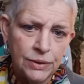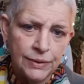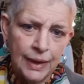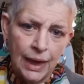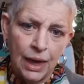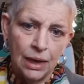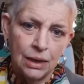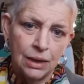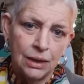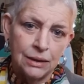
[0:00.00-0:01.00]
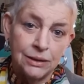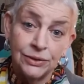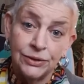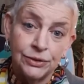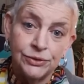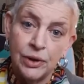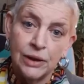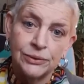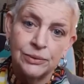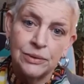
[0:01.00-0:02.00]
is that? It's a
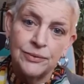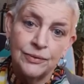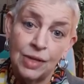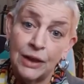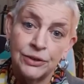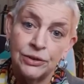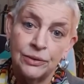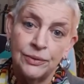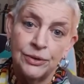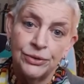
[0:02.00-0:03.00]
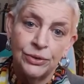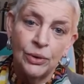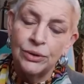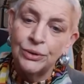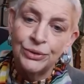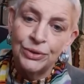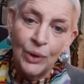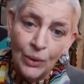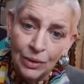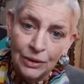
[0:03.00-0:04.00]
direct reflection of your soul. Your
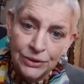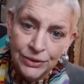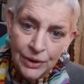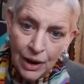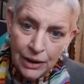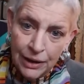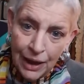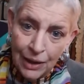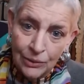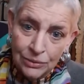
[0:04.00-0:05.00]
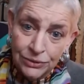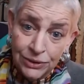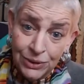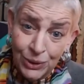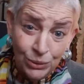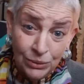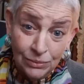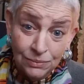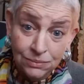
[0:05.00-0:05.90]
soul is crying out to you.